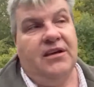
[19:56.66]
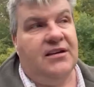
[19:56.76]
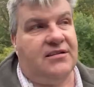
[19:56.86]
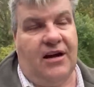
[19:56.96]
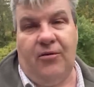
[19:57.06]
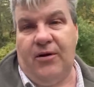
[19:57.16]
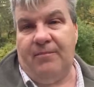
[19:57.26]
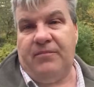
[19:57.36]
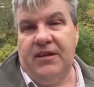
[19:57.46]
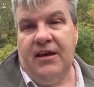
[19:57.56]

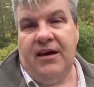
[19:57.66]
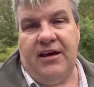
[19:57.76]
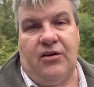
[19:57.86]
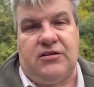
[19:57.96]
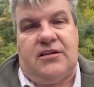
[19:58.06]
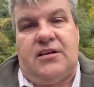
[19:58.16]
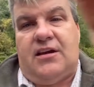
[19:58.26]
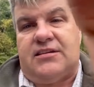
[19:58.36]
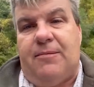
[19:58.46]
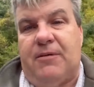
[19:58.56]
So it gives us
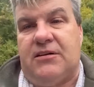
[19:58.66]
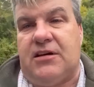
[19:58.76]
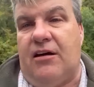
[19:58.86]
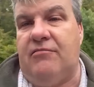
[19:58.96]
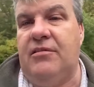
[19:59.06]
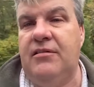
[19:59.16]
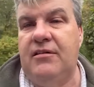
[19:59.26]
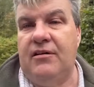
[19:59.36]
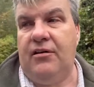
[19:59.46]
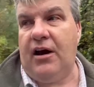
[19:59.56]
a stepping stone
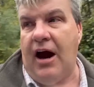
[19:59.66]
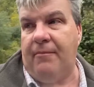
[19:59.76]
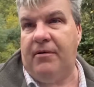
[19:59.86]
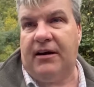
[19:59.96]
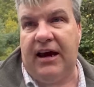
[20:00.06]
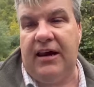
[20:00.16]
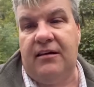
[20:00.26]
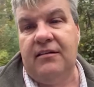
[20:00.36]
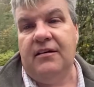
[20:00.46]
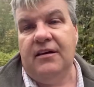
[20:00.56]
up
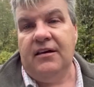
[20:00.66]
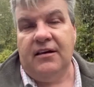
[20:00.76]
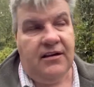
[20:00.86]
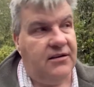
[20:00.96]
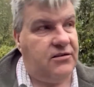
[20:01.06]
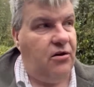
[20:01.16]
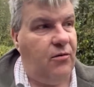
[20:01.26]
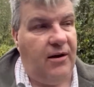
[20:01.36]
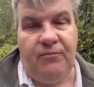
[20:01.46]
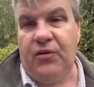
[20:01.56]
again
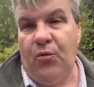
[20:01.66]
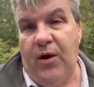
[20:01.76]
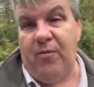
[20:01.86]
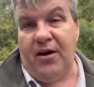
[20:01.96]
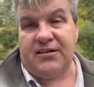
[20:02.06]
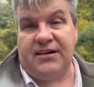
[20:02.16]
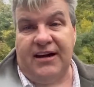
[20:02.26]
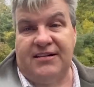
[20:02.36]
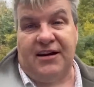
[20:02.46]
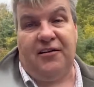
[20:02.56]
to where we are
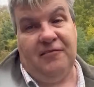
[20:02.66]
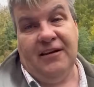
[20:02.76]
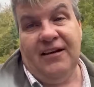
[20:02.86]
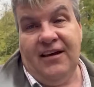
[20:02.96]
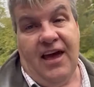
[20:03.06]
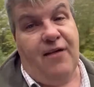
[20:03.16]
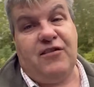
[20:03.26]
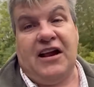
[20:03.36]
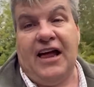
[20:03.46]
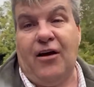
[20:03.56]
today. So
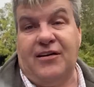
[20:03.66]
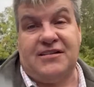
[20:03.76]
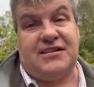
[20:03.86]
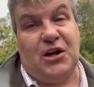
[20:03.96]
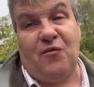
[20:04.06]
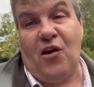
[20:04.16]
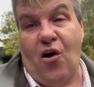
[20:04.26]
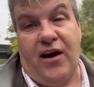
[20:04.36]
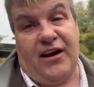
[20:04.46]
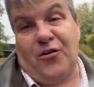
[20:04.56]
every cloud has a silver lining